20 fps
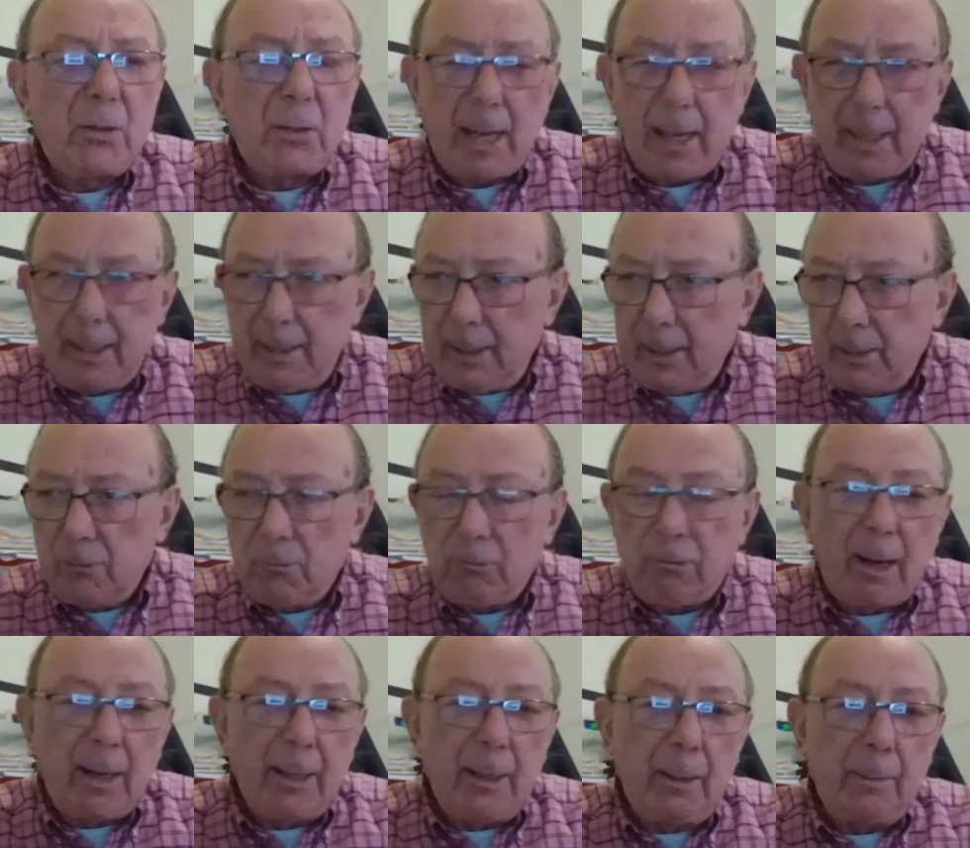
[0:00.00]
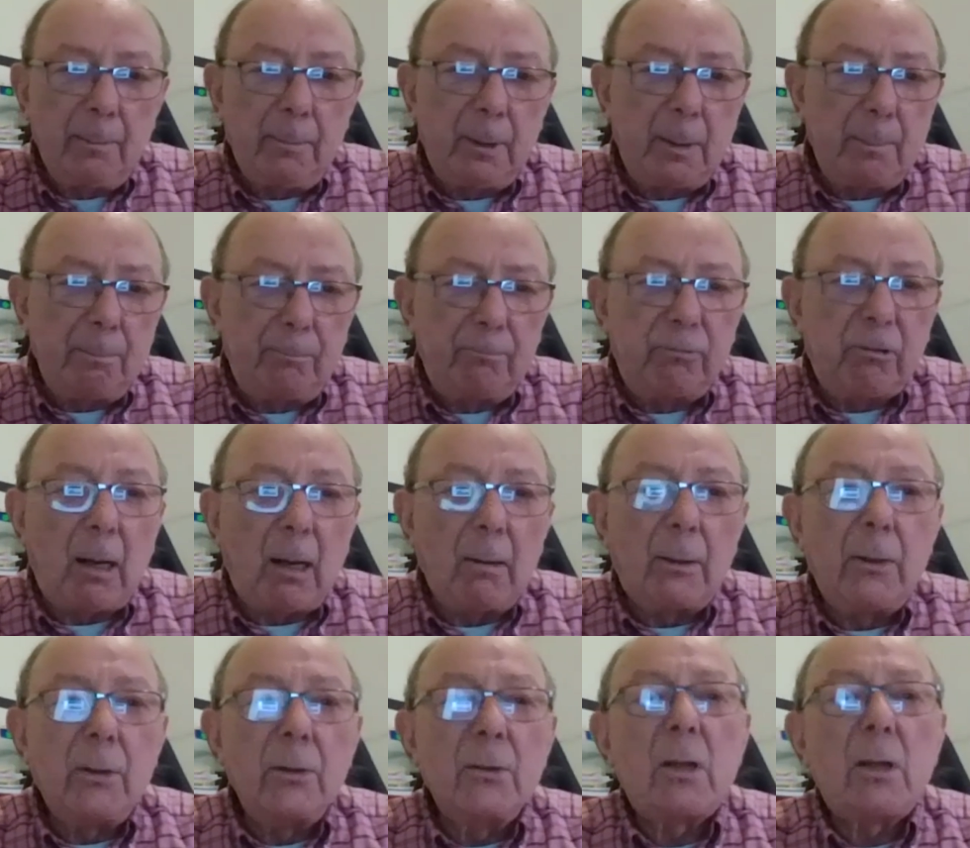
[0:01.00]
said in training
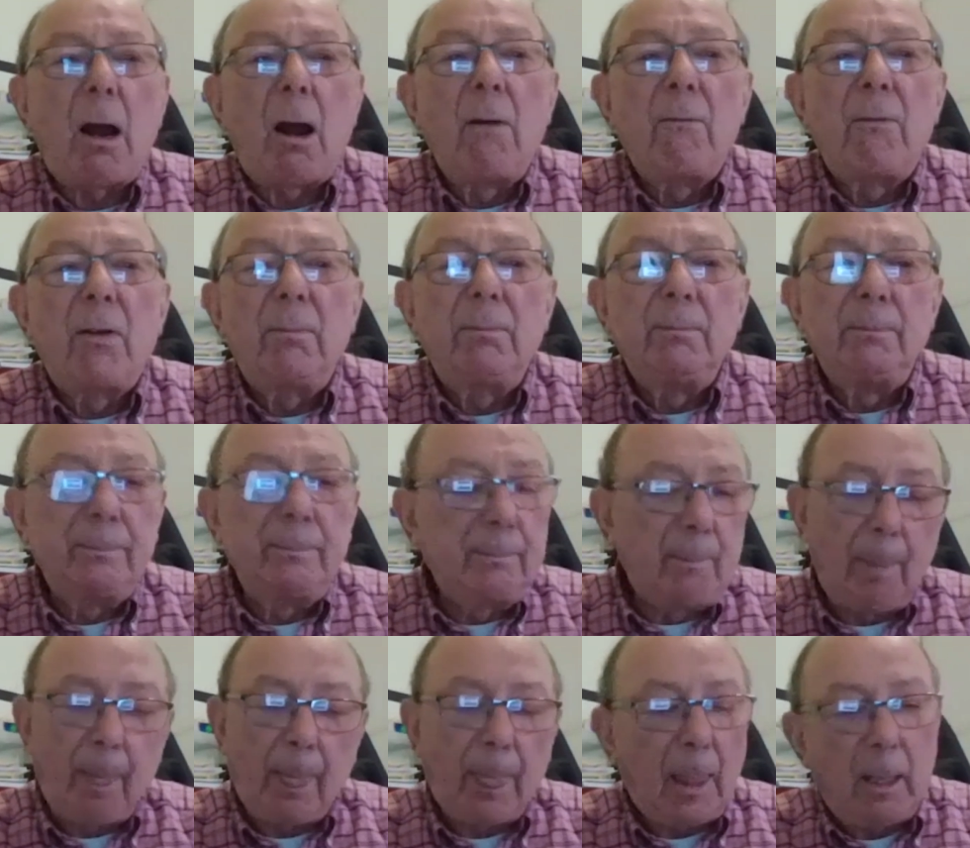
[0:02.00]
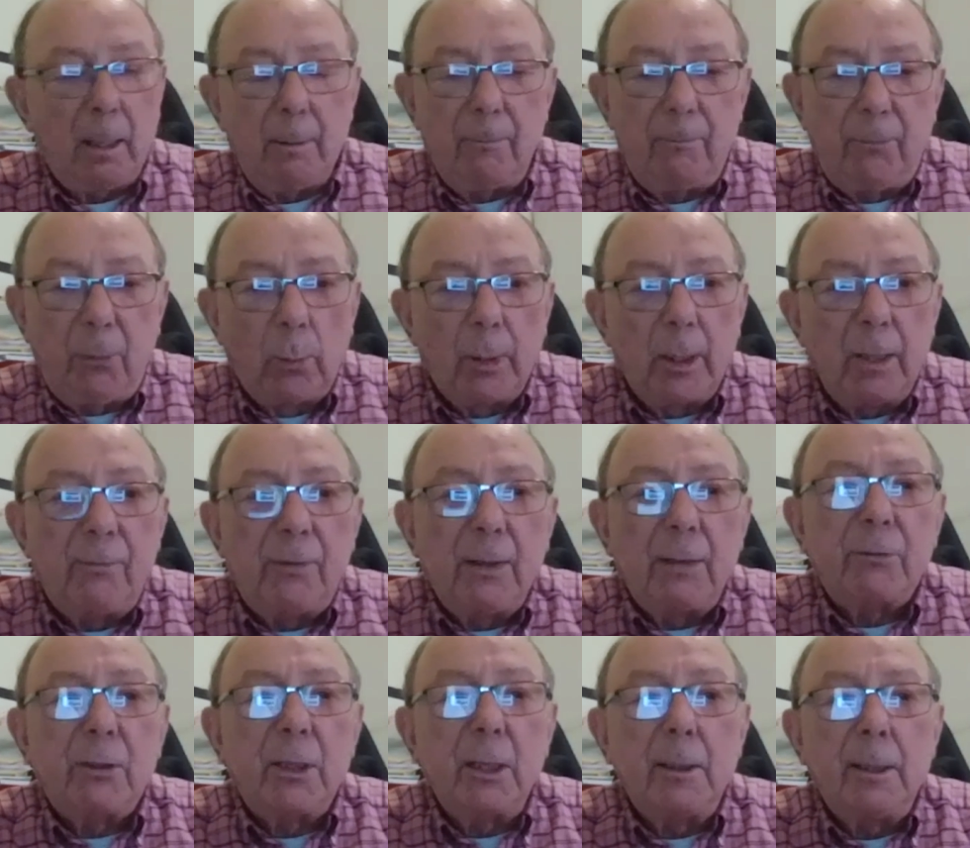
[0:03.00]
brokers over 40,
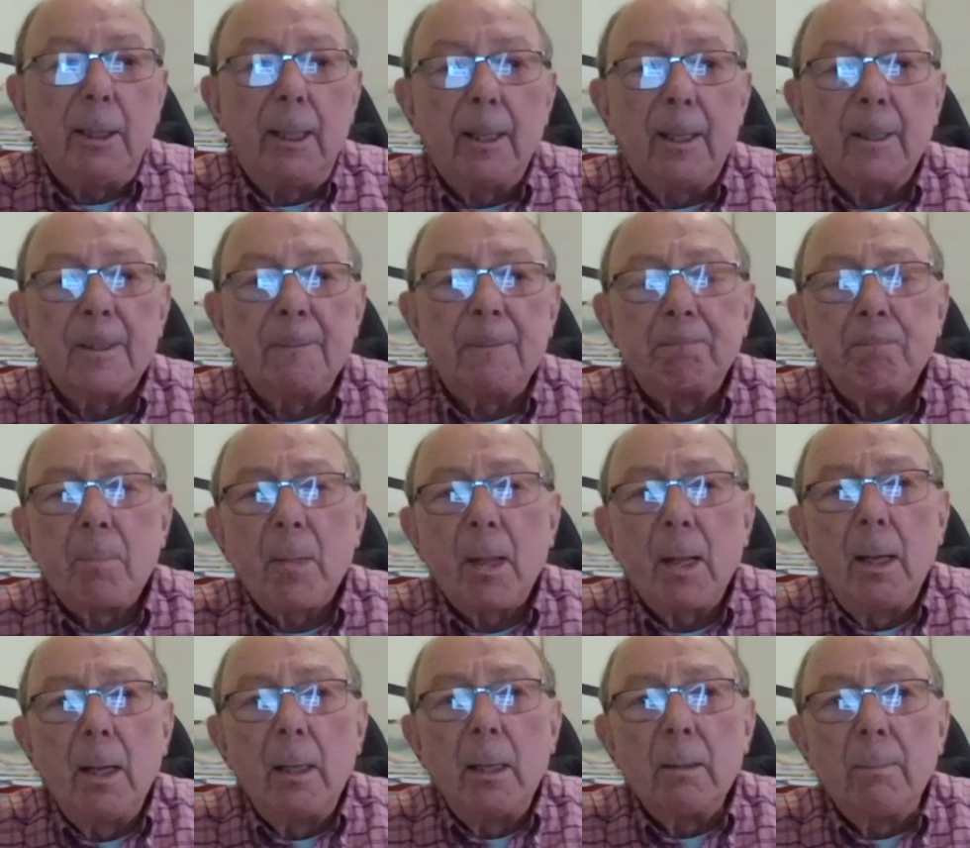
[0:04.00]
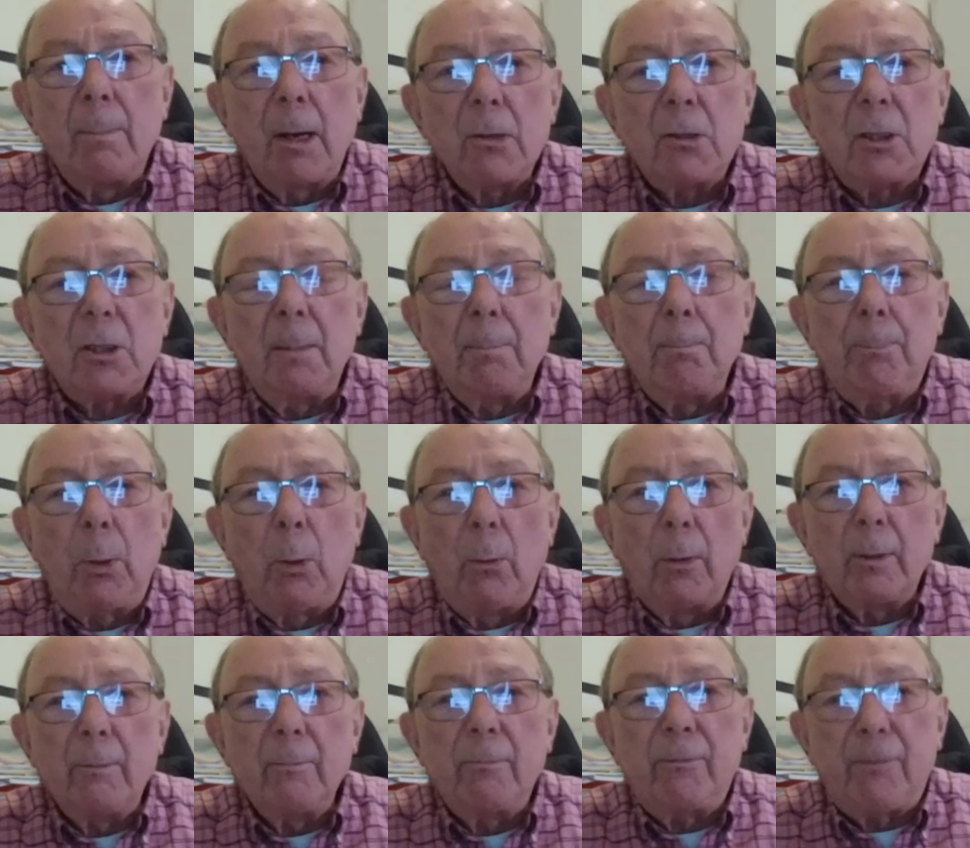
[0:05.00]
50 years, the most
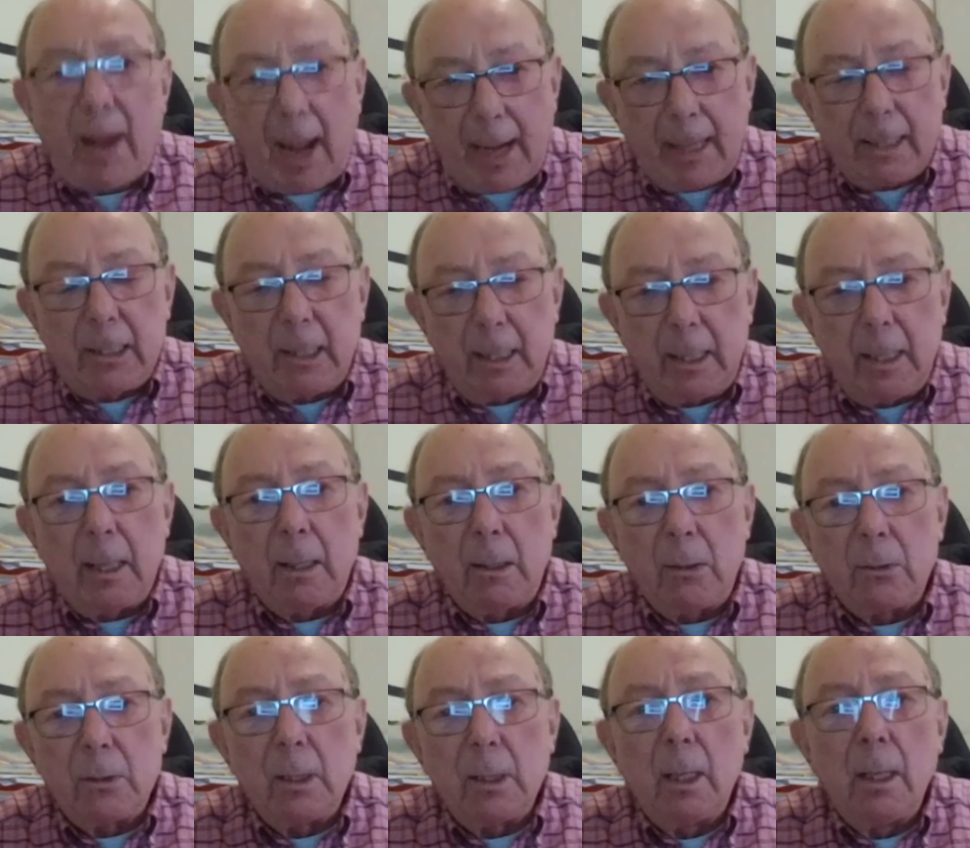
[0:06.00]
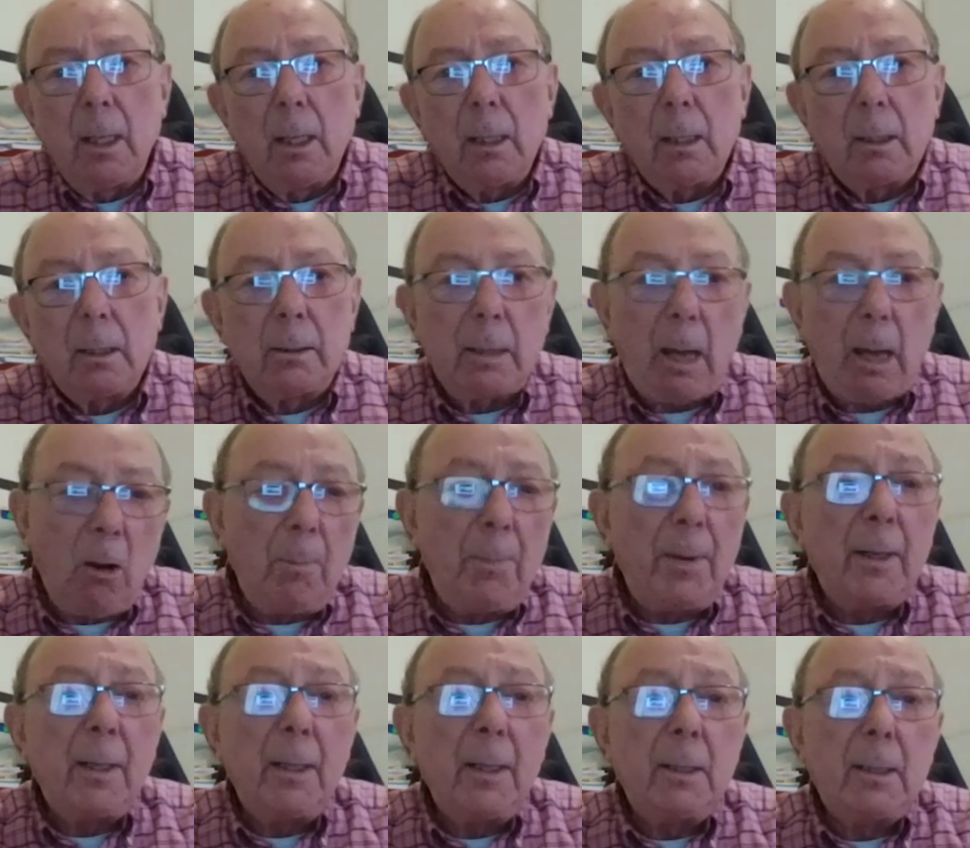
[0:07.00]
important factor is
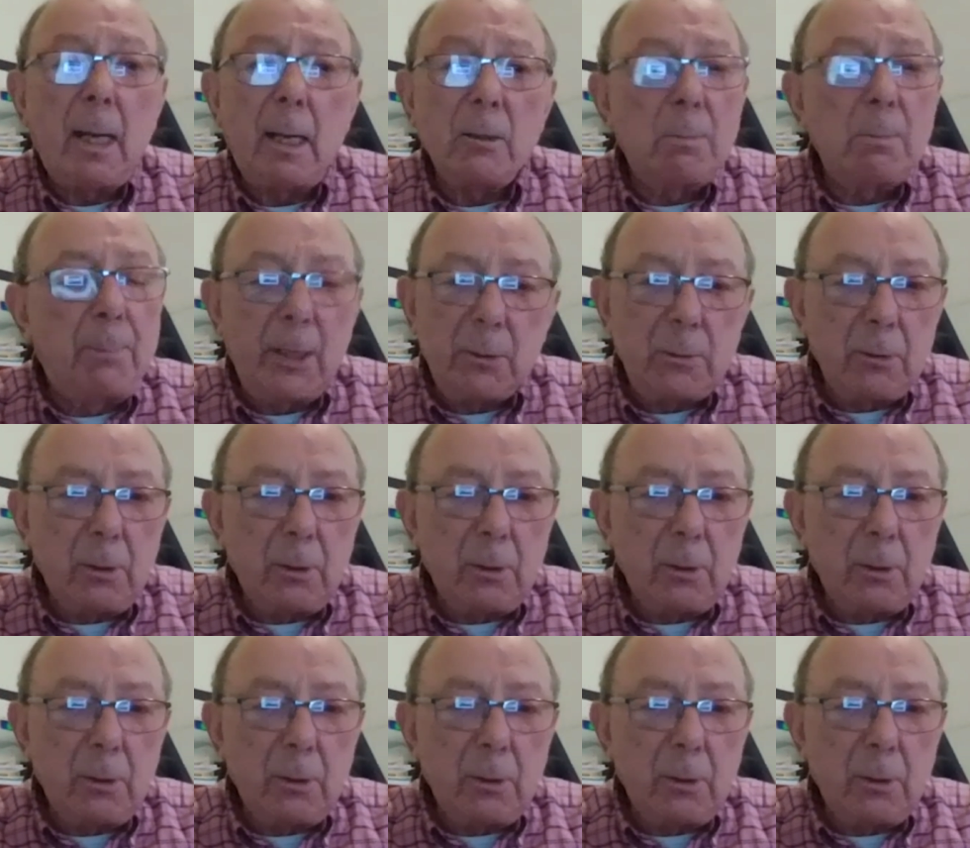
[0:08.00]
nobody does